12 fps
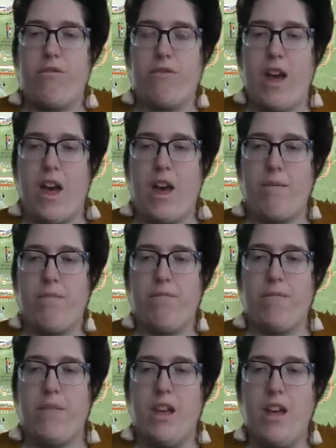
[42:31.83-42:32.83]

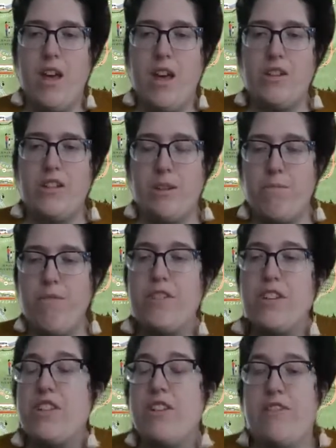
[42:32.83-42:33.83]

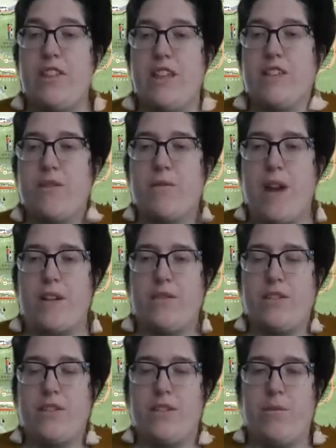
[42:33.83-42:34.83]
and shift things around
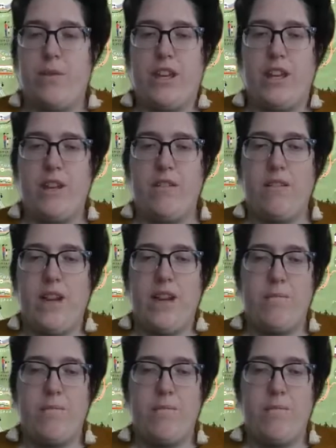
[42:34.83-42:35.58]
so that we can